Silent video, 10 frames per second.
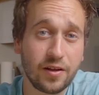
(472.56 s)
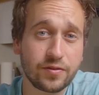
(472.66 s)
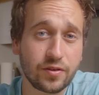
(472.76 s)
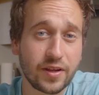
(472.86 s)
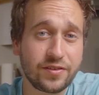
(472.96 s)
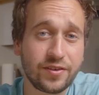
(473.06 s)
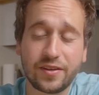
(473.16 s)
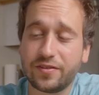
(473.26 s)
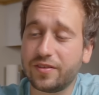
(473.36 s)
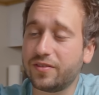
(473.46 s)
So that's
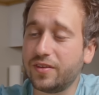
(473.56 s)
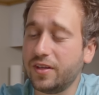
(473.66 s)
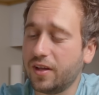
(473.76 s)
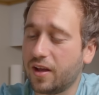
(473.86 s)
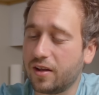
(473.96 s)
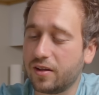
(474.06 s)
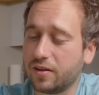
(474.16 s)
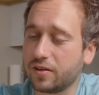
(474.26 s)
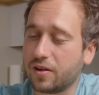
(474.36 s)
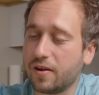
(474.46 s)
nice to see on
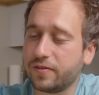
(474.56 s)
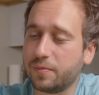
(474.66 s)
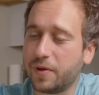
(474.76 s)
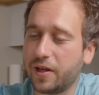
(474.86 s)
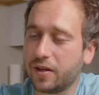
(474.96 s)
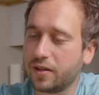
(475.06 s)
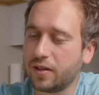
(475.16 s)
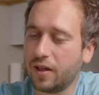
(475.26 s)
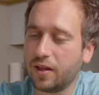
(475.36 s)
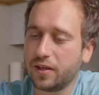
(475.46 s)
a coffee bag,
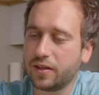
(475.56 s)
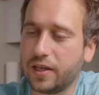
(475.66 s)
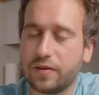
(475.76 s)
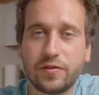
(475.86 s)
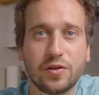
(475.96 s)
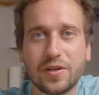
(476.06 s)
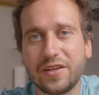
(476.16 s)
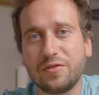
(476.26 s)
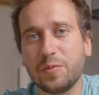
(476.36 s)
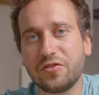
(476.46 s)
even though it
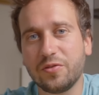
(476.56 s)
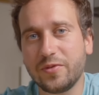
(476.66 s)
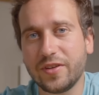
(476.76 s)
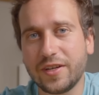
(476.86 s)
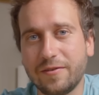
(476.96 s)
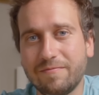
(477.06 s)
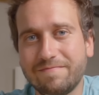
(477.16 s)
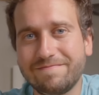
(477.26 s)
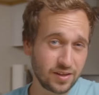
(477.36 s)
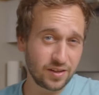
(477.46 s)
has mushrooms in it.
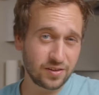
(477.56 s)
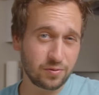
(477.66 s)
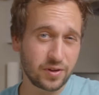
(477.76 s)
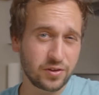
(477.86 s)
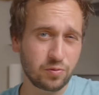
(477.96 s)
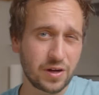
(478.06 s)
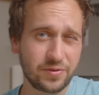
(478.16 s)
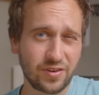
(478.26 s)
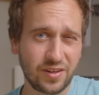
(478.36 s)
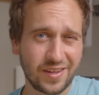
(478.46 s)
So on their
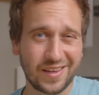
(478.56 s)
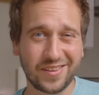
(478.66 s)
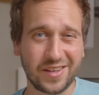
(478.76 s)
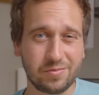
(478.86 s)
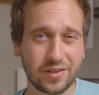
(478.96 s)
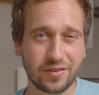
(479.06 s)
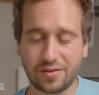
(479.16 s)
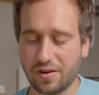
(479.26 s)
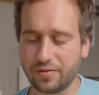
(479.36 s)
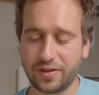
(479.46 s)
website, they claim that this
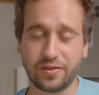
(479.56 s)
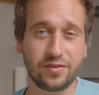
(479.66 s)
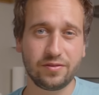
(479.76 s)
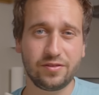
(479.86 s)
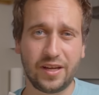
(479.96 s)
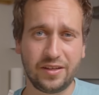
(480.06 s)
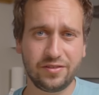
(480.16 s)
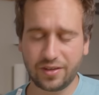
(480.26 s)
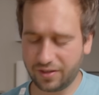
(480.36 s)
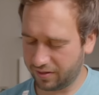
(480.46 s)
coffee doesn't
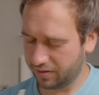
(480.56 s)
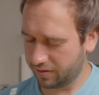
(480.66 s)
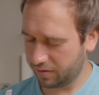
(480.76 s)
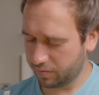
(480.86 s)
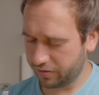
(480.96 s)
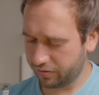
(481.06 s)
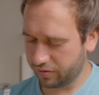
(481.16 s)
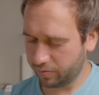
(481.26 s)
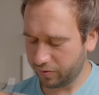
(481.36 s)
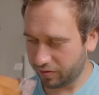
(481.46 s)
taste anything like
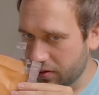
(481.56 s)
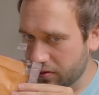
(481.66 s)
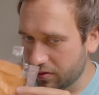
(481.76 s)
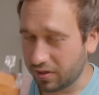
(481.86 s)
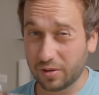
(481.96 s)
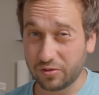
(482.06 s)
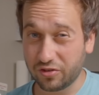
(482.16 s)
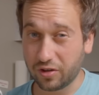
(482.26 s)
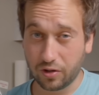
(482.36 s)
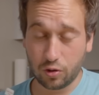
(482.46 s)
mushrooms. I would
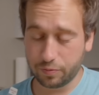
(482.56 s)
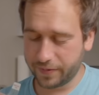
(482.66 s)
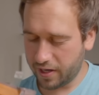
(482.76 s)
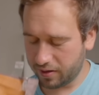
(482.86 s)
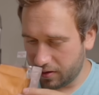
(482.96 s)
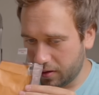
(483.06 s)
sure hope not.